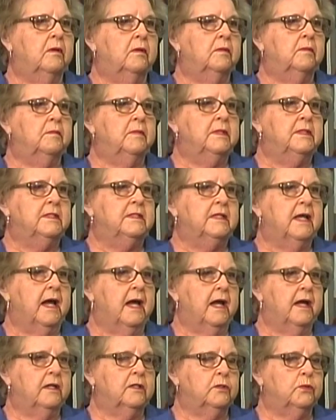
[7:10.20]
Miss
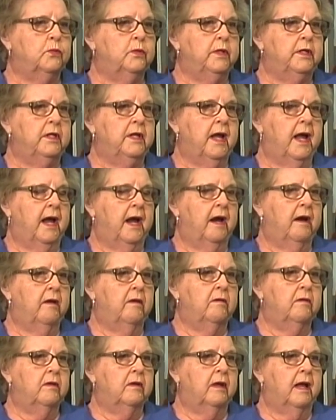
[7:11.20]
Sykes
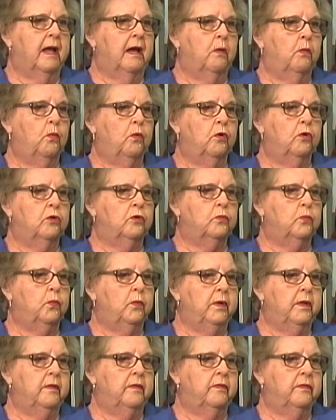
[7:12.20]
retired, I worked
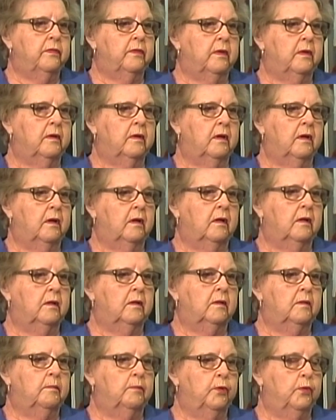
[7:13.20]
with
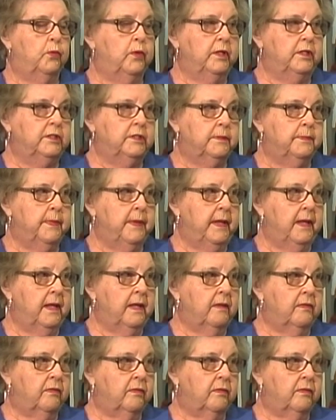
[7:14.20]
Marie Smith,